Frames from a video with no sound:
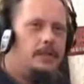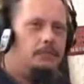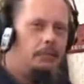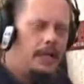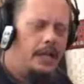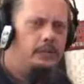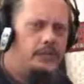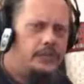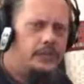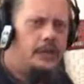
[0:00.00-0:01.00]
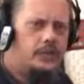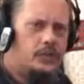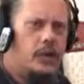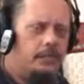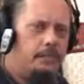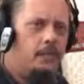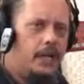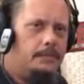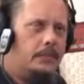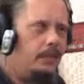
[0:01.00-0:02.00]
playing with sounds, trying to program
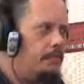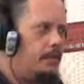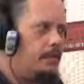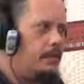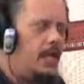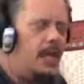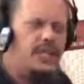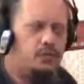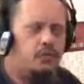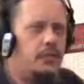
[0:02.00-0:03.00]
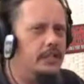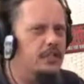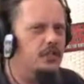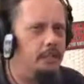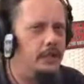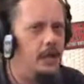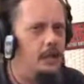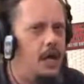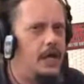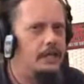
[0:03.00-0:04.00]
stuff, but he's really spent a
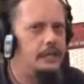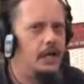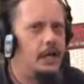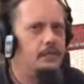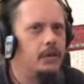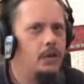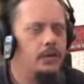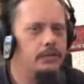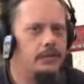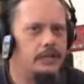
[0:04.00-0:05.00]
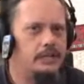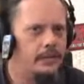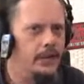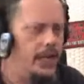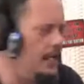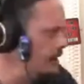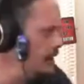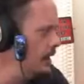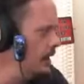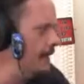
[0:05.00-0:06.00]
lot of time going through that stuff, and
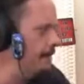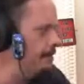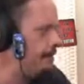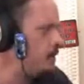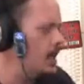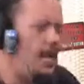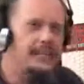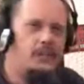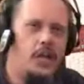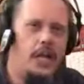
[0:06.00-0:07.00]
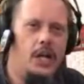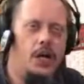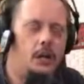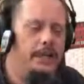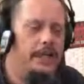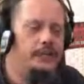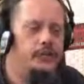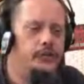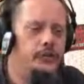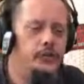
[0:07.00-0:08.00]
it's going to help get
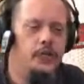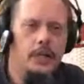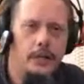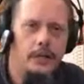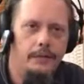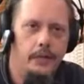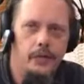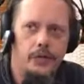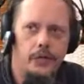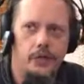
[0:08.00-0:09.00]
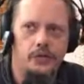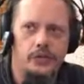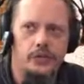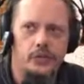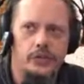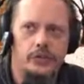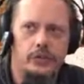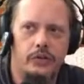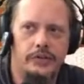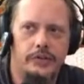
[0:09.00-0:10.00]
you further closer to what you're
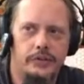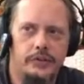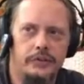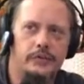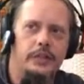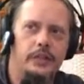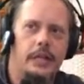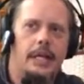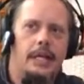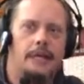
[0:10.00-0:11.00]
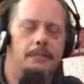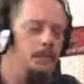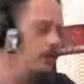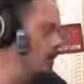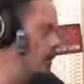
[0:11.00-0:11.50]
trying to do and move along